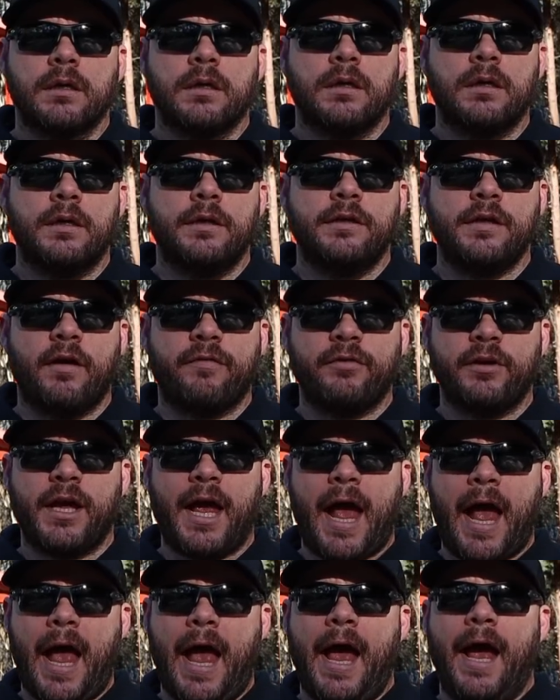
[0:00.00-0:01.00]
uh, it
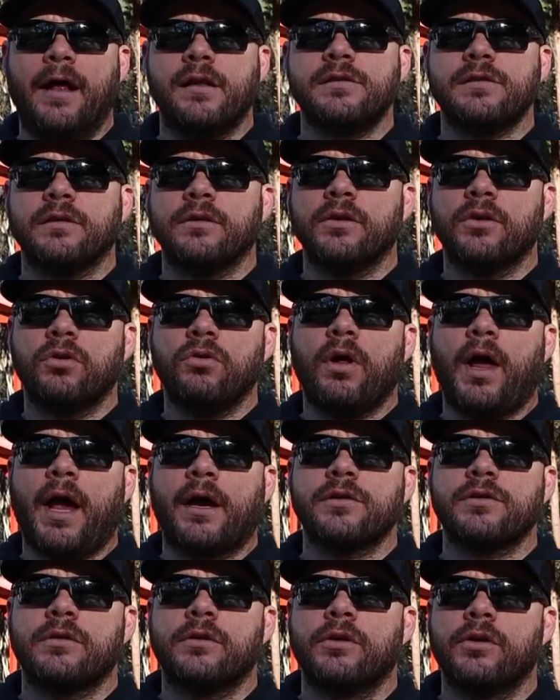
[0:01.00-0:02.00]
definitely adds a little
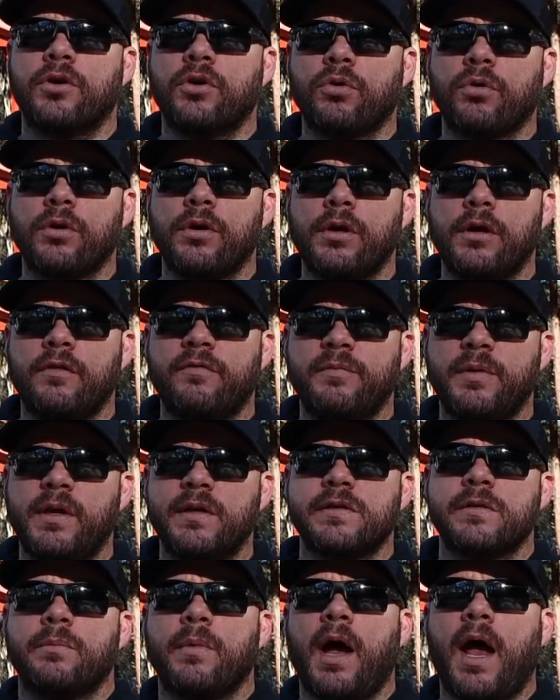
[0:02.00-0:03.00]
extra degree of
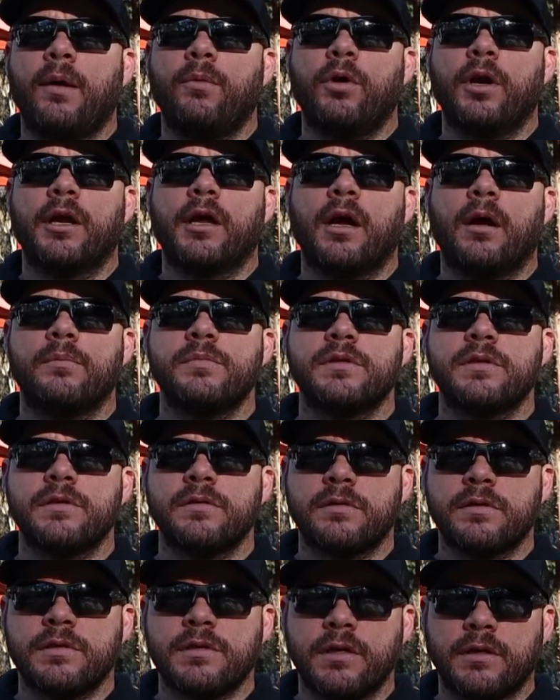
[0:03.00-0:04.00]
peace of mind when it comes
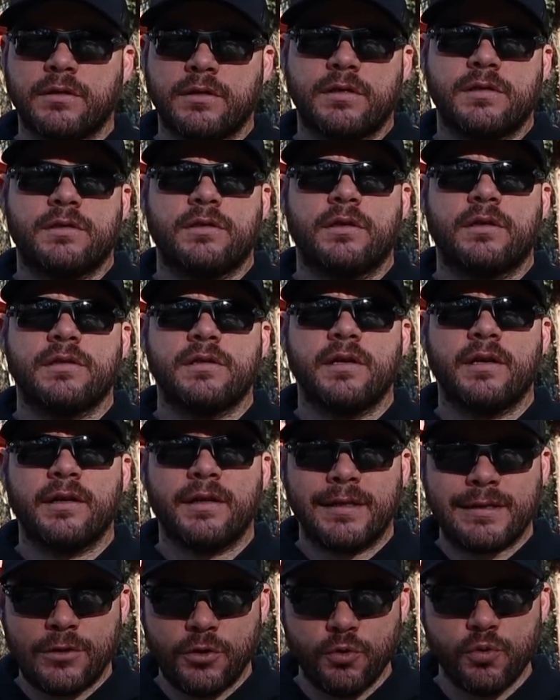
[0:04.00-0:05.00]
to, to, to,
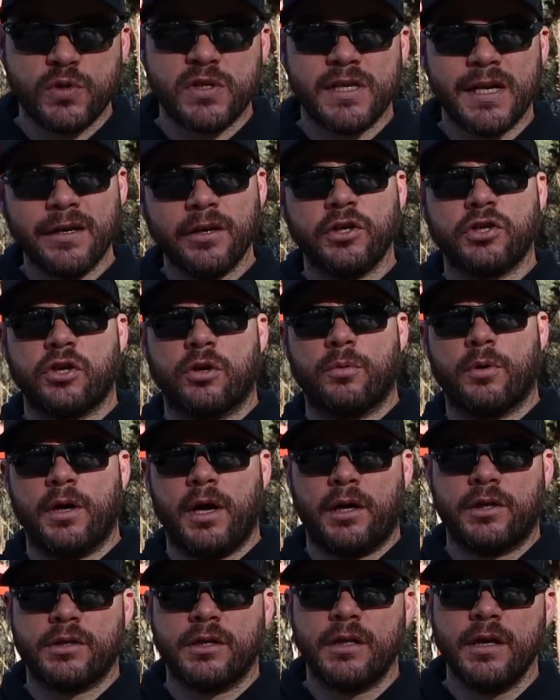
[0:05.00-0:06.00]
to, signature
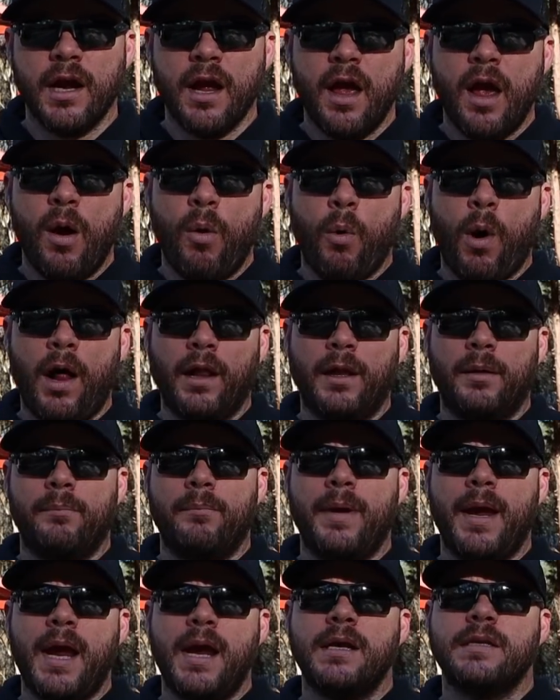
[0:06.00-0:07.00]
reduction, while it
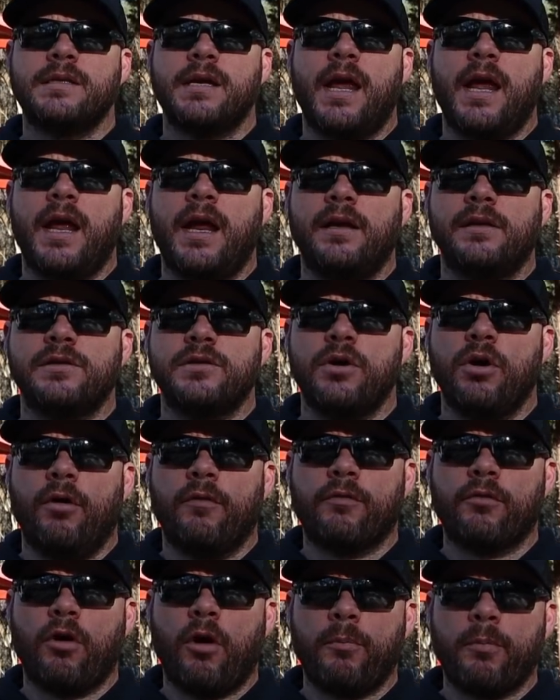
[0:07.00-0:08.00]
maintains the
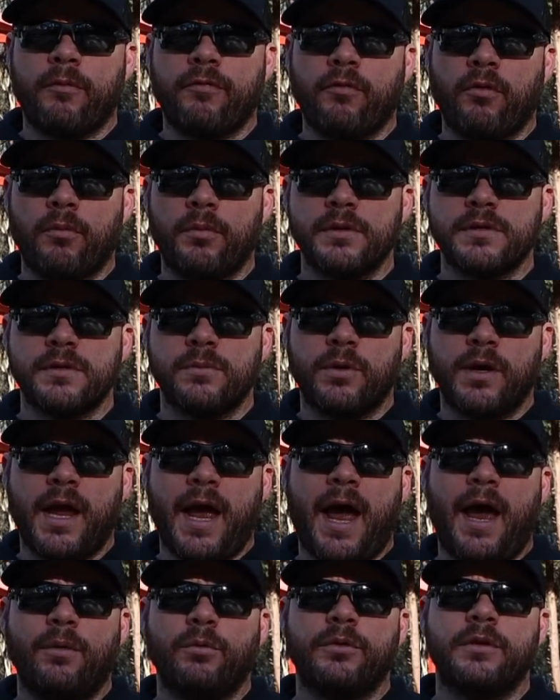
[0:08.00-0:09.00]
overall performance that we
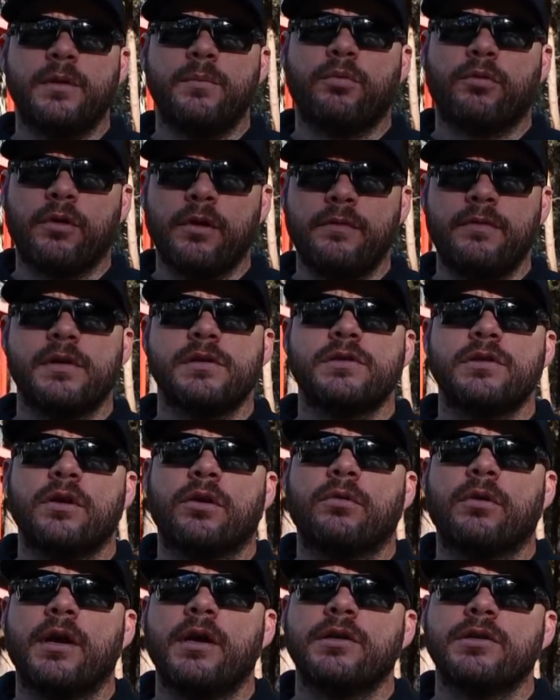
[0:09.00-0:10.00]
had with the previous
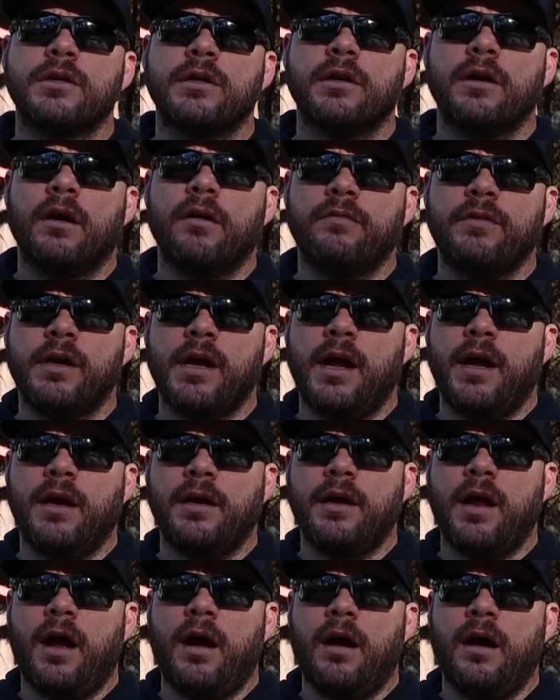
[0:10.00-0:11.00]
generation of
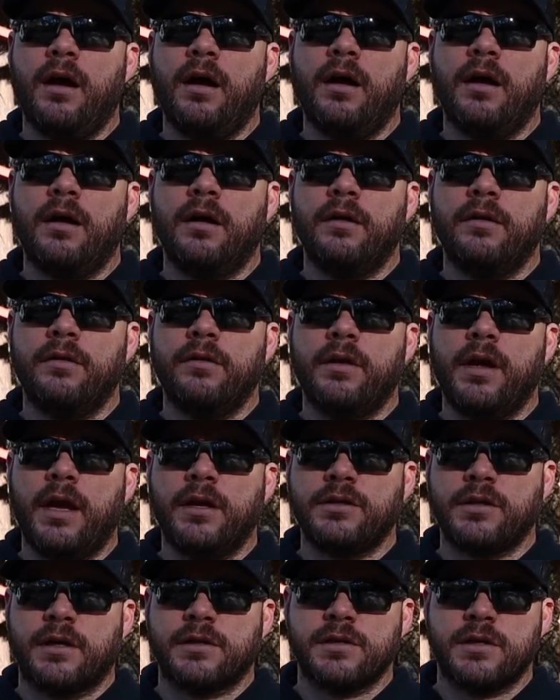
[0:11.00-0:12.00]
the, uh,
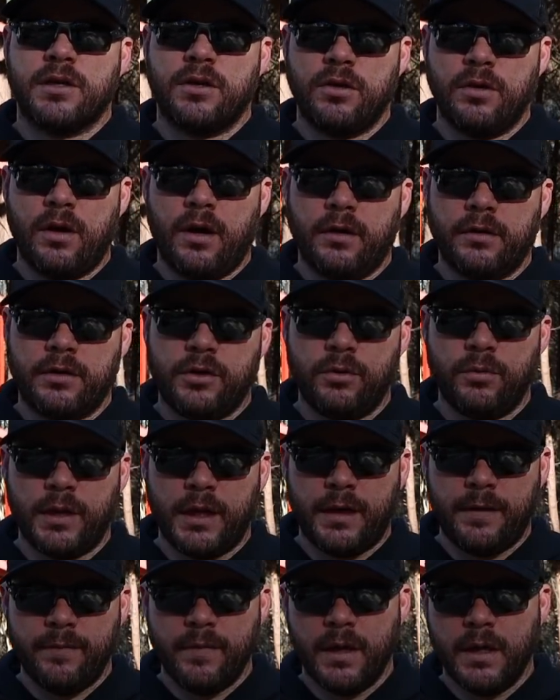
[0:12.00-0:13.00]
the
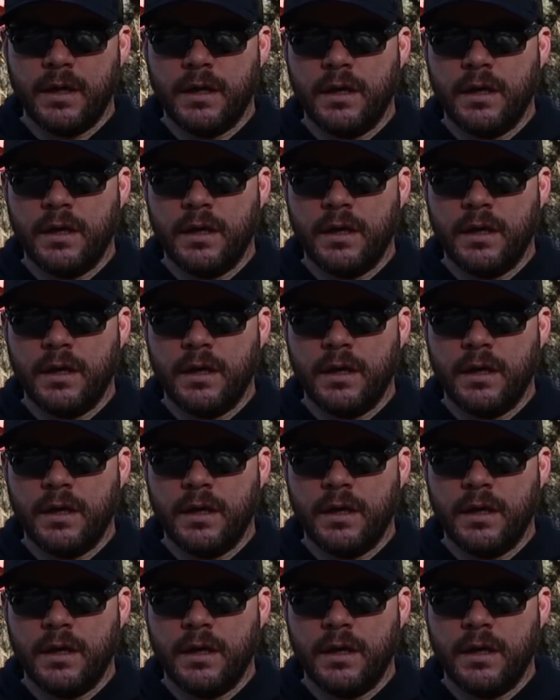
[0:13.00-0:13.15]
HXQD. Uh,